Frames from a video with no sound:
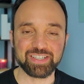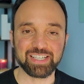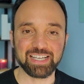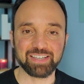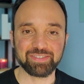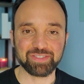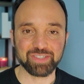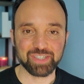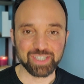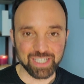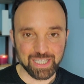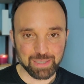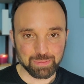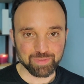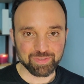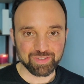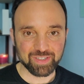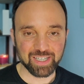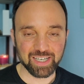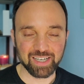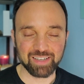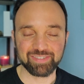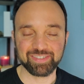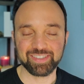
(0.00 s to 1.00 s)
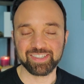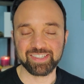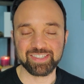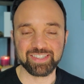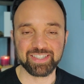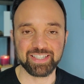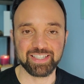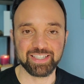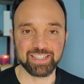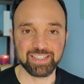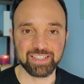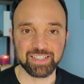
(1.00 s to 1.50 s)
after a cup of coffee or
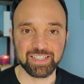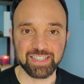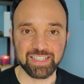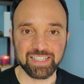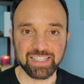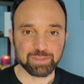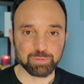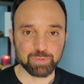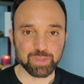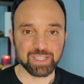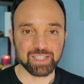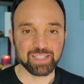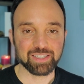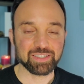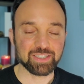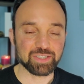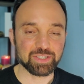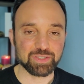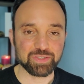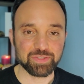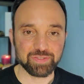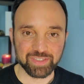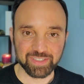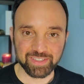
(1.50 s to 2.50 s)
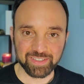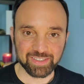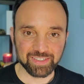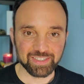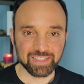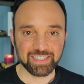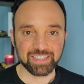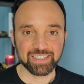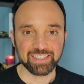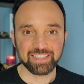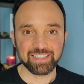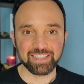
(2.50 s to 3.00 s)
tea, while others feel
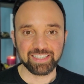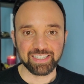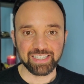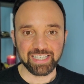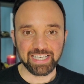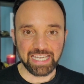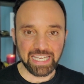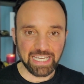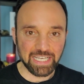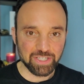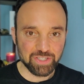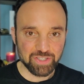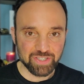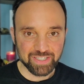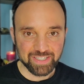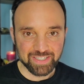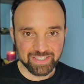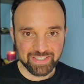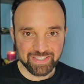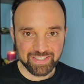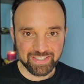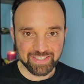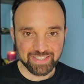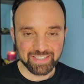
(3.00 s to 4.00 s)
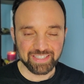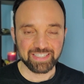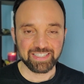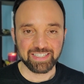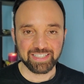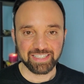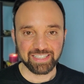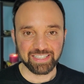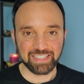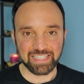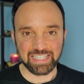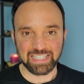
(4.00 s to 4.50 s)
anxious,
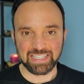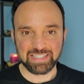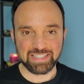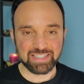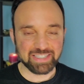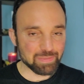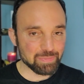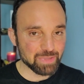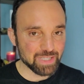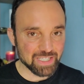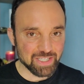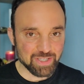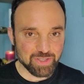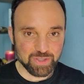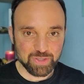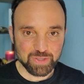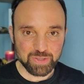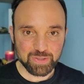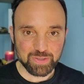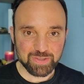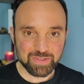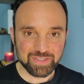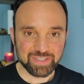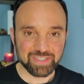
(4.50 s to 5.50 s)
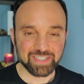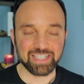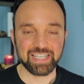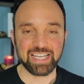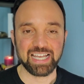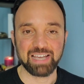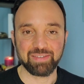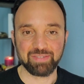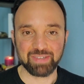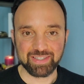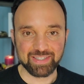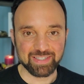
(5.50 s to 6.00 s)
get stomach issues,
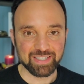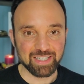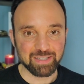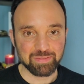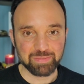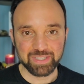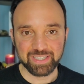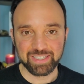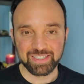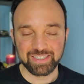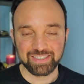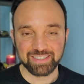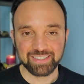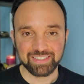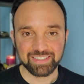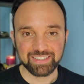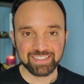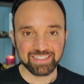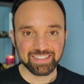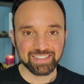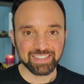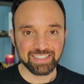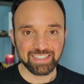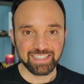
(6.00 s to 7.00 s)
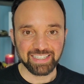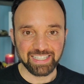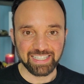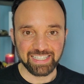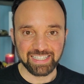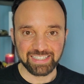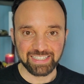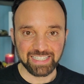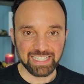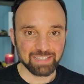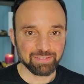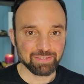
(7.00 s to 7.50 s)
have insomnia,
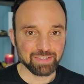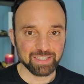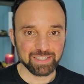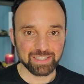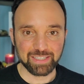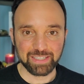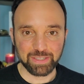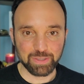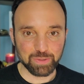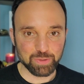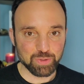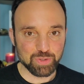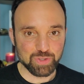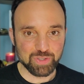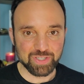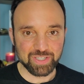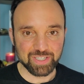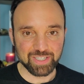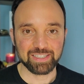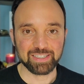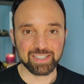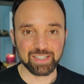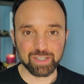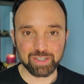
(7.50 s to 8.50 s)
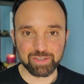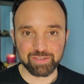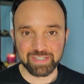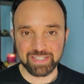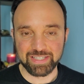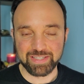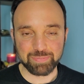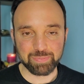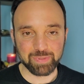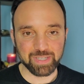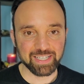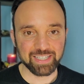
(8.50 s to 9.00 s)
and have a huge heart rate
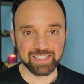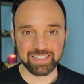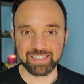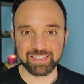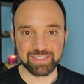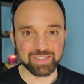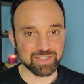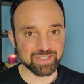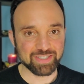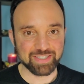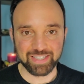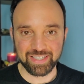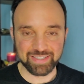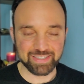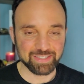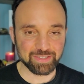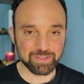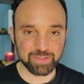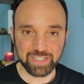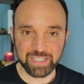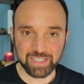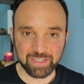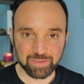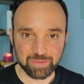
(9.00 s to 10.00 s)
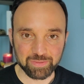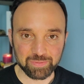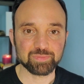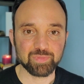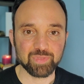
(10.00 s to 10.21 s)
spike that just doesn't go down?